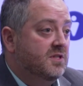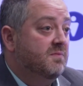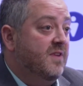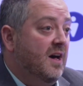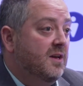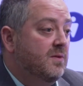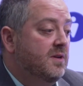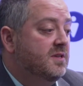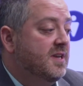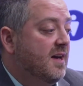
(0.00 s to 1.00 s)
some value
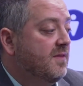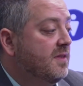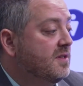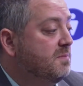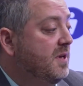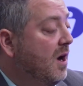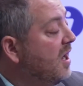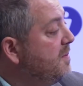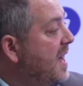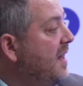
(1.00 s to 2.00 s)
in is having this be
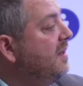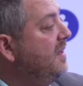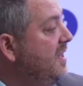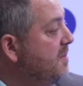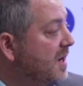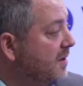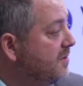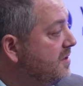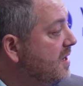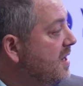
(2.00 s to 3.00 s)
automatically
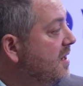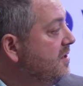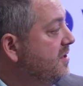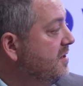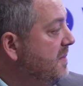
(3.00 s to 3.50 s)
emailed to the